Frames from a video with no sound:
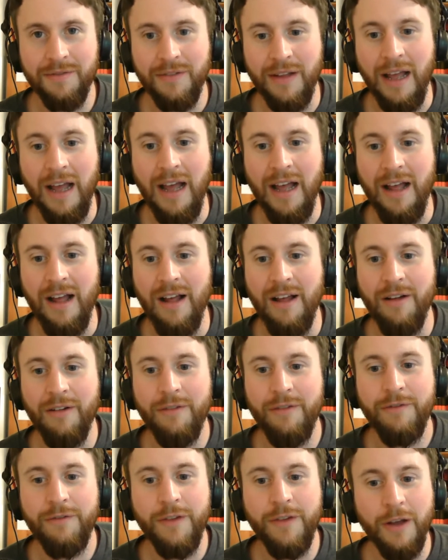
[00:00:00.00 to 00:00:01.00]

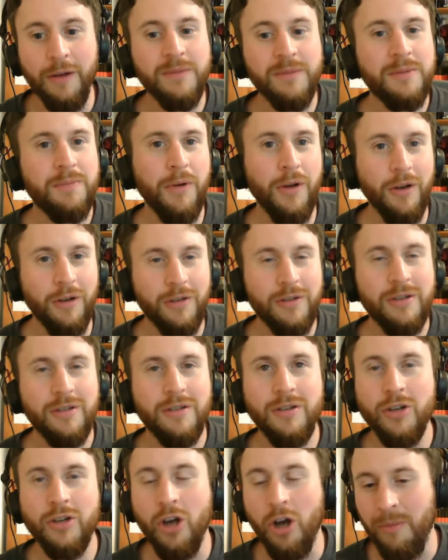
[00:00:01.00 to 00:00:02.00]

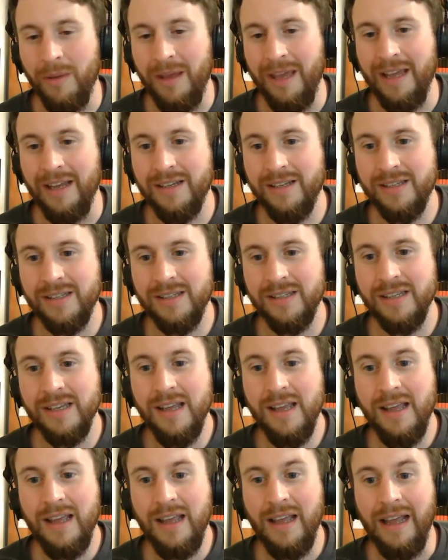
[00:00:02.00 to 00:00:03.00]
books, comics,
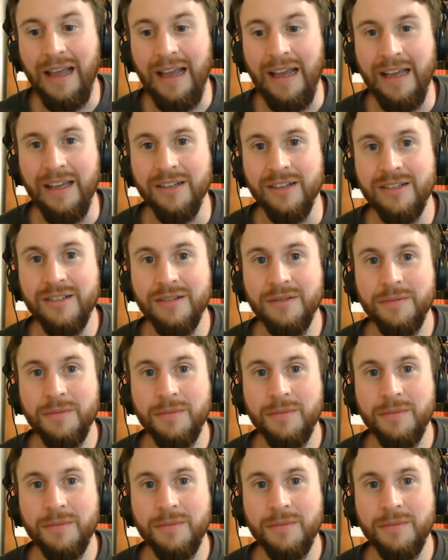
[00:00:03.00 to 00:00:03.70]
and